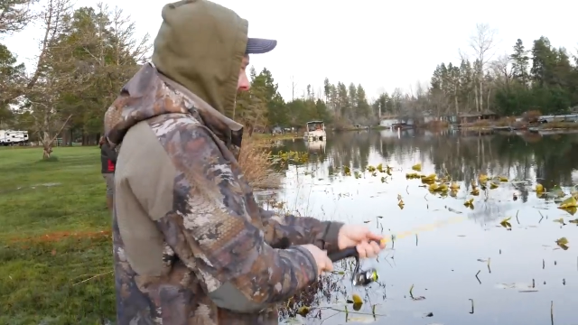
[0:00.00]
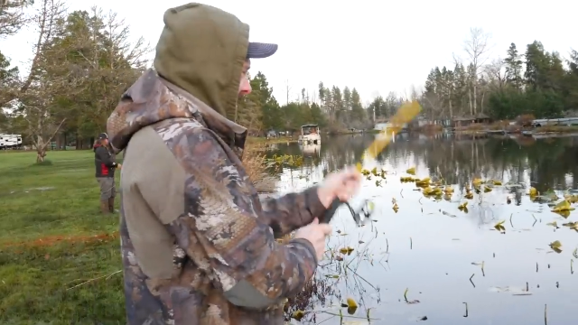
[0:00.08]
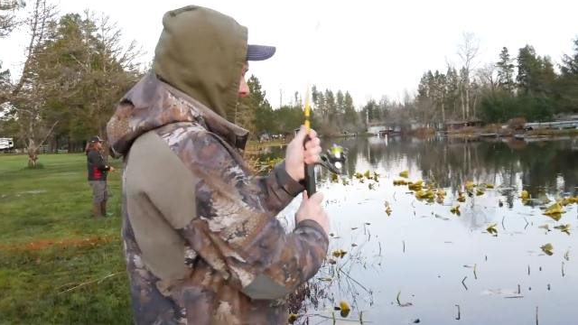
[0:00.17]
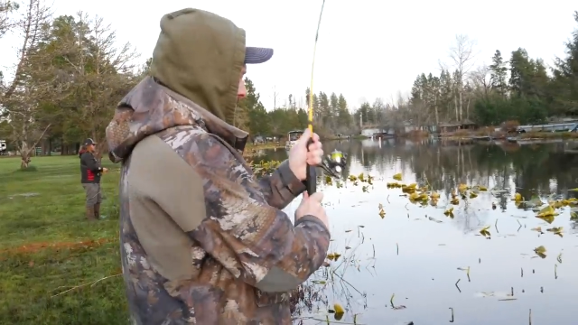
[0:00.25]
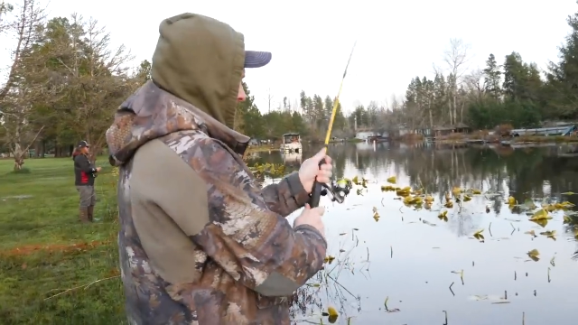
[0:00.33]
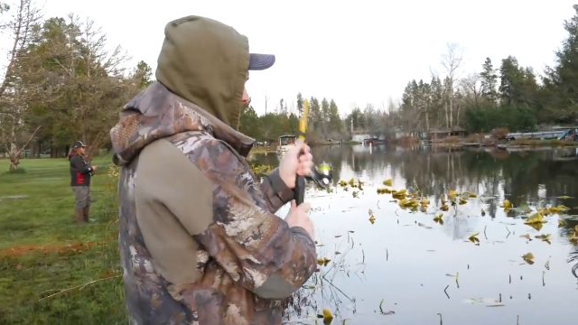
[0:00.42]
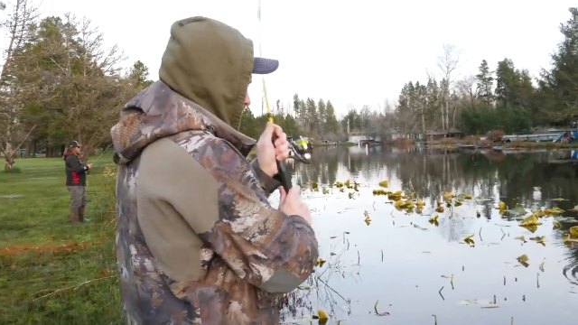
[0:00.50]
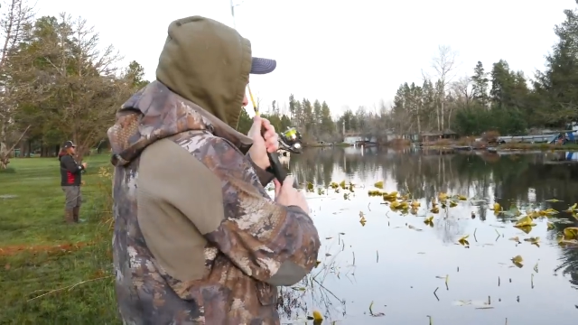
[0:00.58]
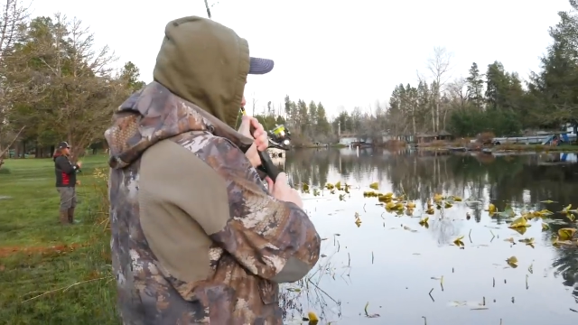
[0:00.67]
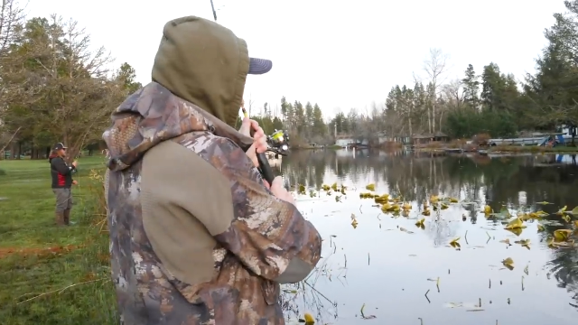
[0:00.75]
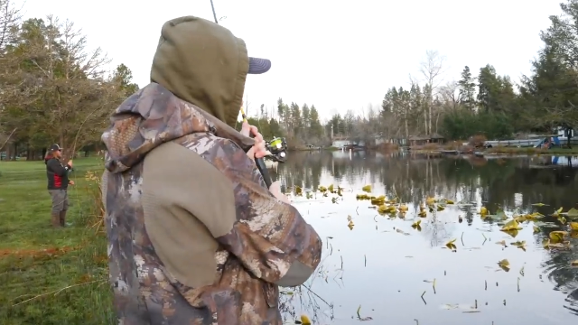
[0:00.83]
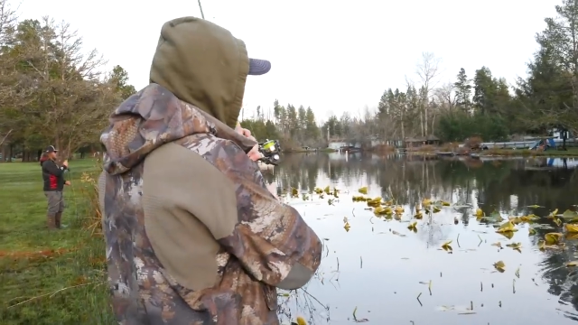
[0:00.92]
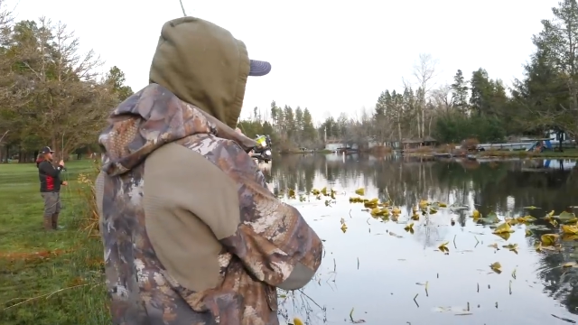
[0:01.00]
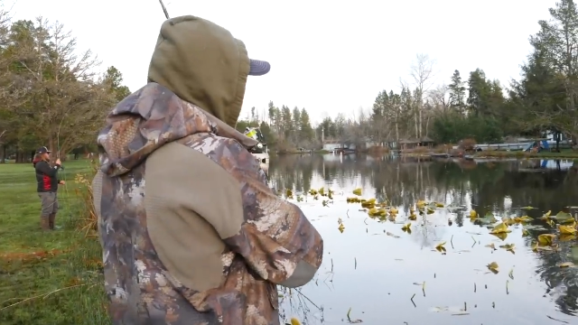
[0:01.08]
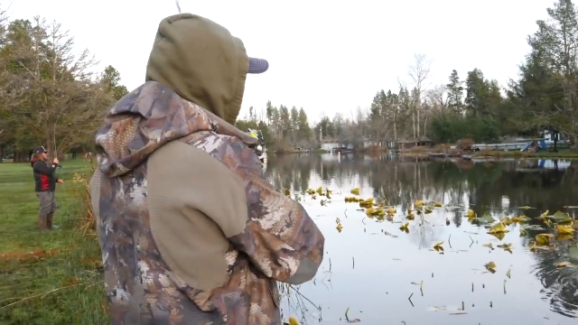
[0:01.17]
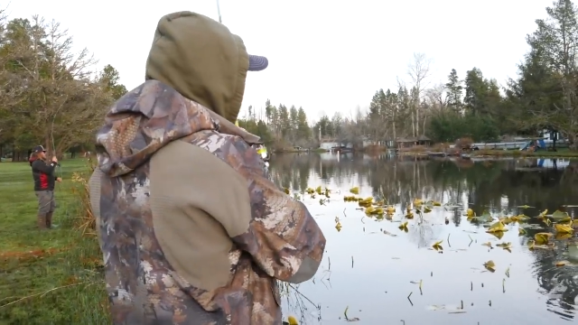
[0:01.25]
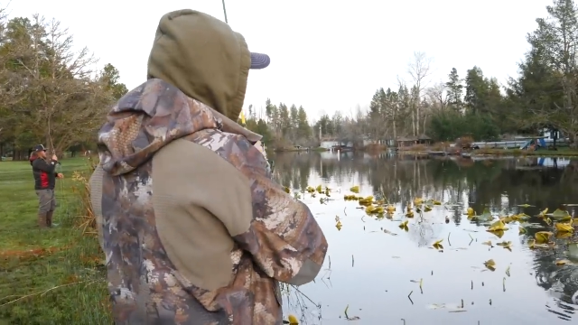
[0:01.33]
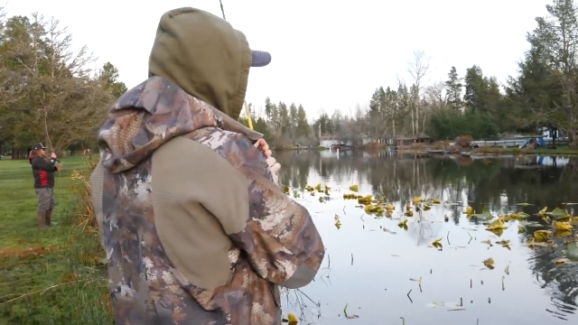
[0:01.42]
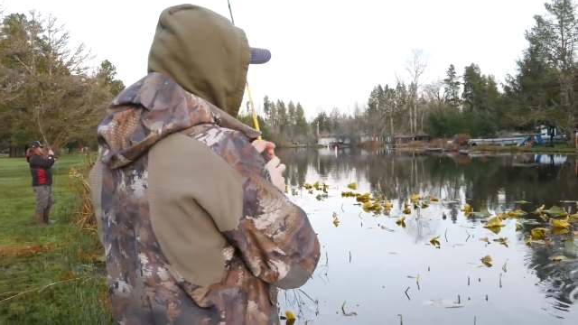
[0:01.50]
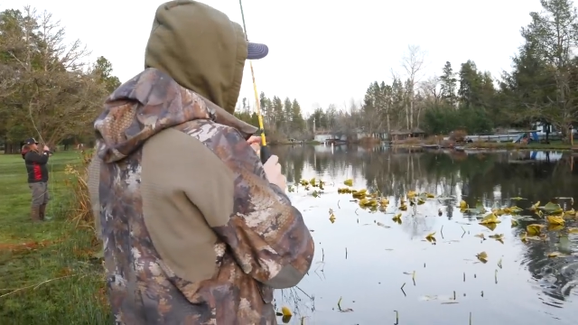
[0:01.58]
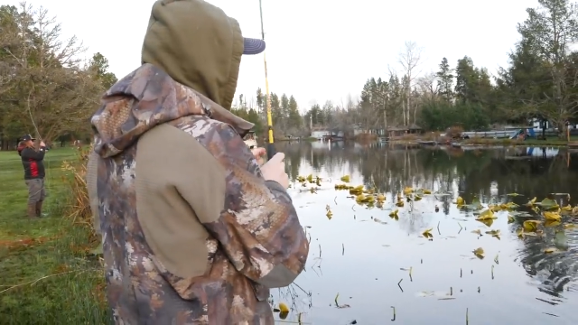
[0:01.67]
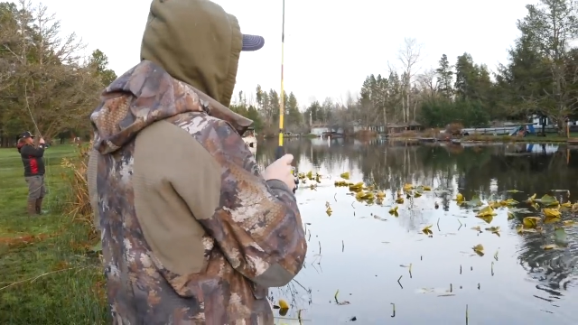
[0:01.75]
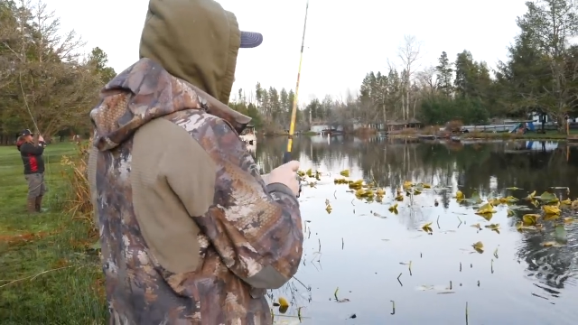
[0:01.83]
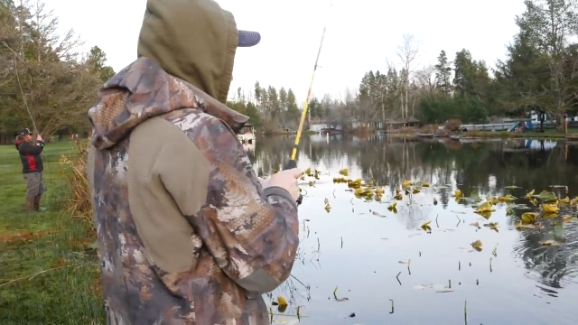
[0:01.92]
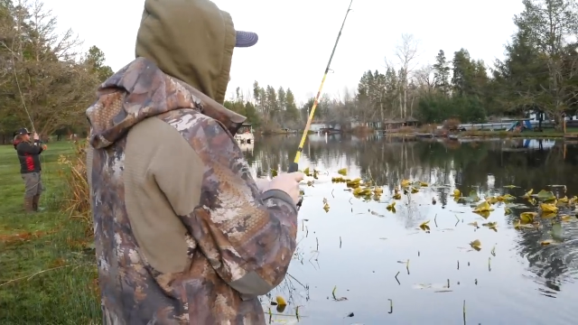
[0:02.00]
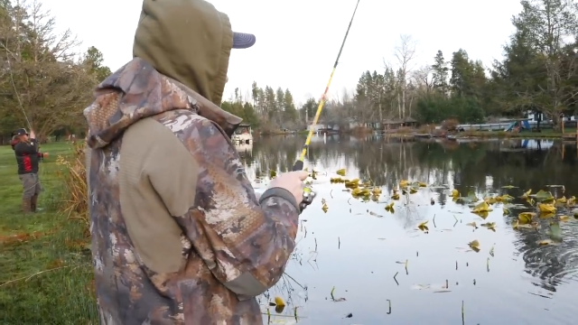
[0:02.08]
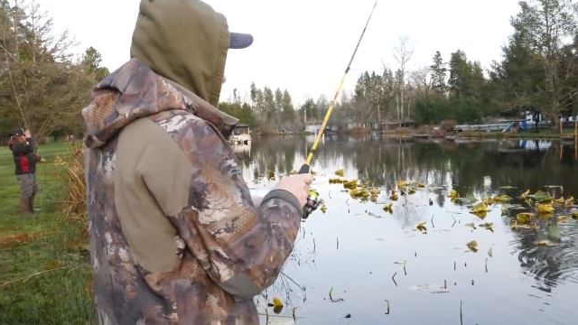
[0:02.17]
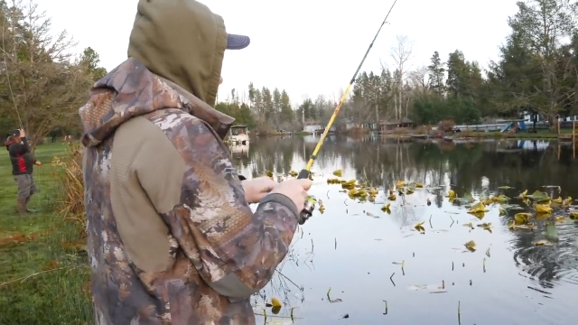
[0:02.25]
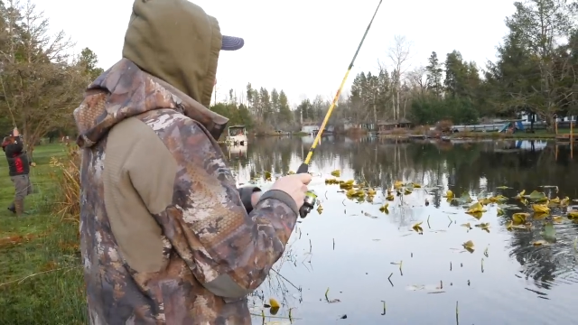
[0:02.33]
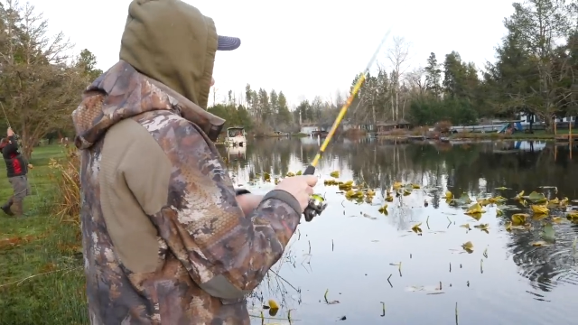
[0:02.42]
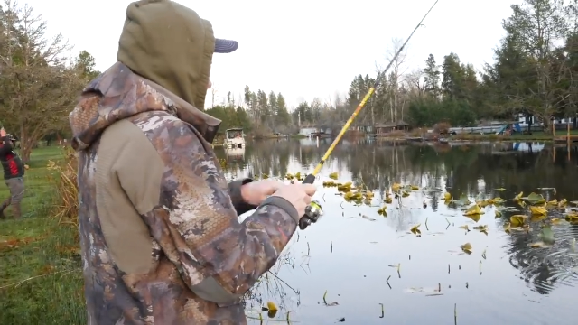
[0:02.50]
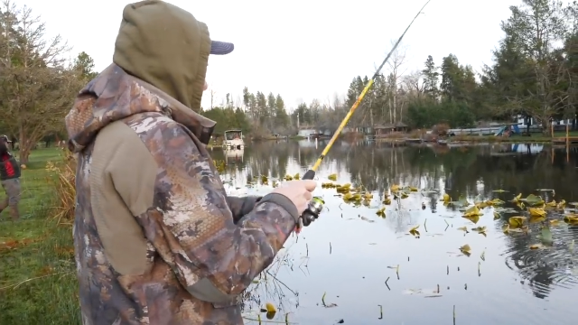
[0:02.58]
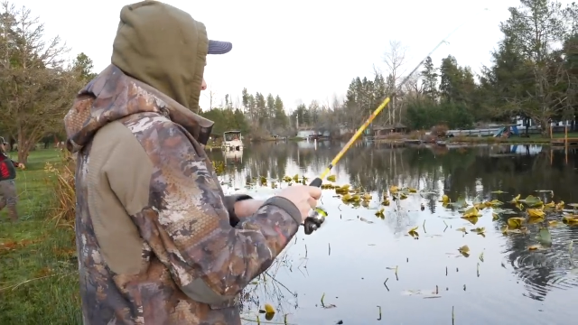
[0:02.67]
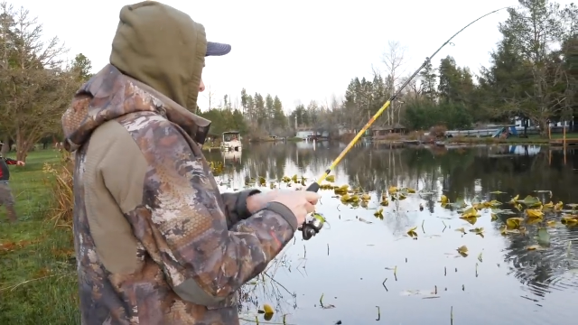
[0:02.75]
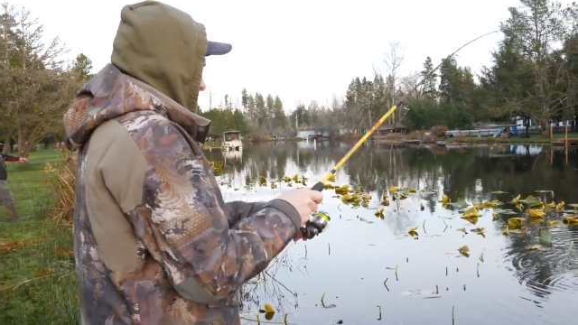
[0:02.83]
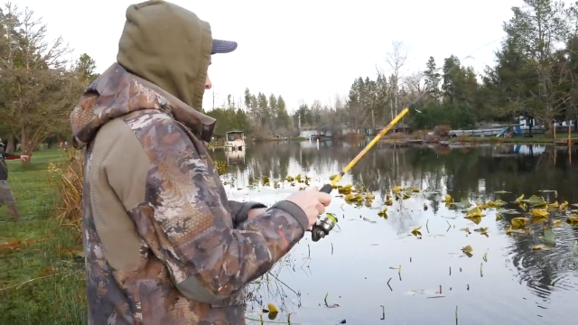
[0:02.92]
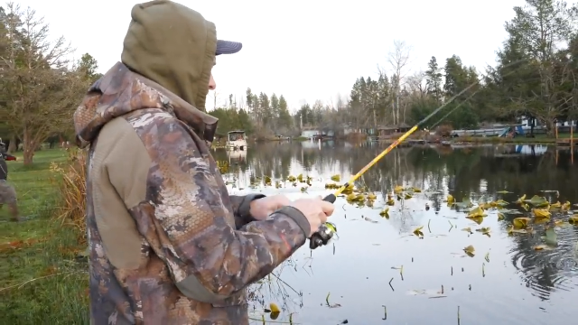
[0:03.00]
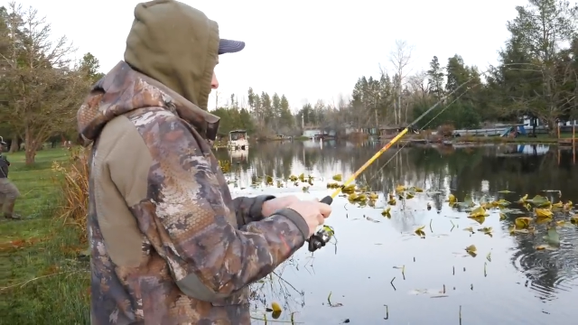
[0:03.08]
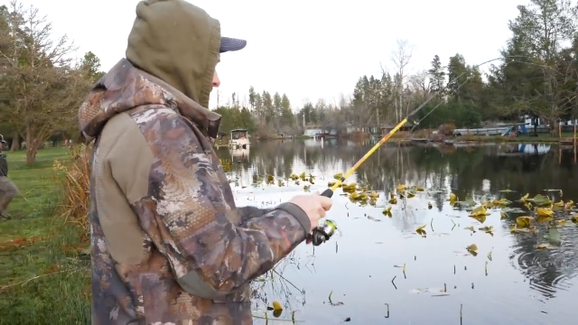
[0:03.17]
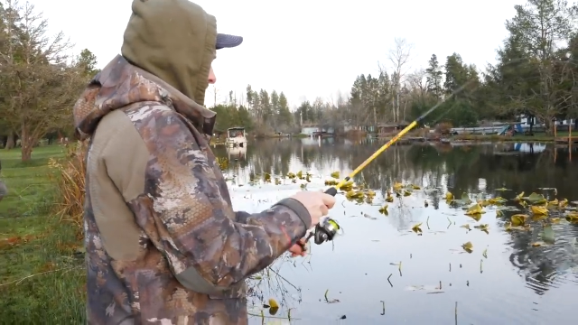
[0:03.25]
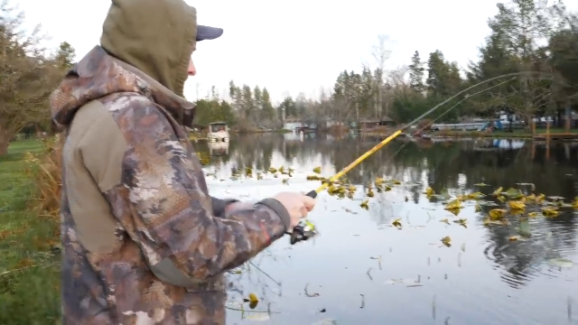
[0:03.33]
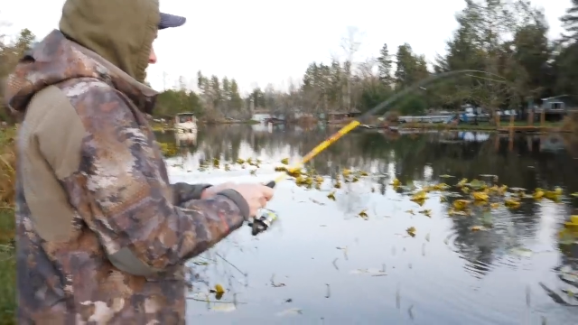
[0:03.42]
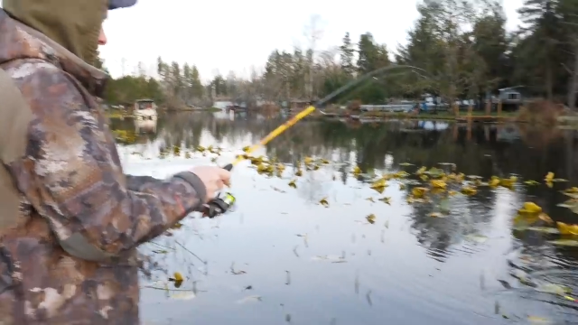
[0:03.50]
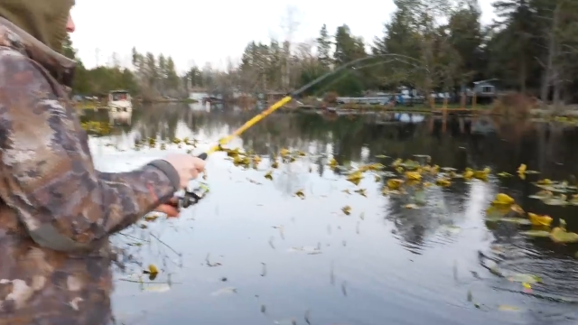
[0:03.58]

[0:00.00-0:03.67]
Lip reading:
(no speaker visible)